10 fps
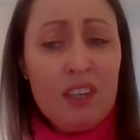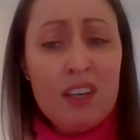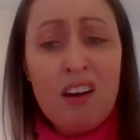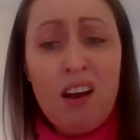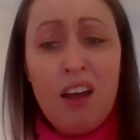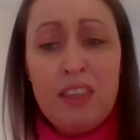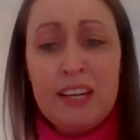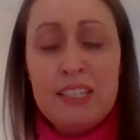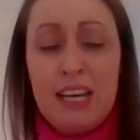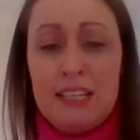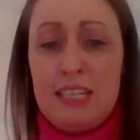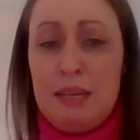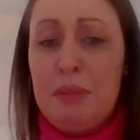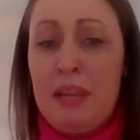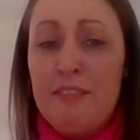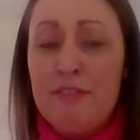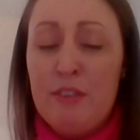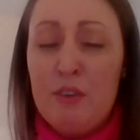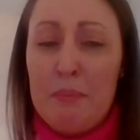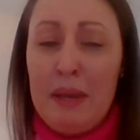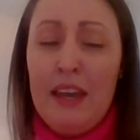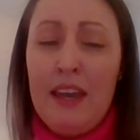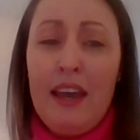In our online testing platform,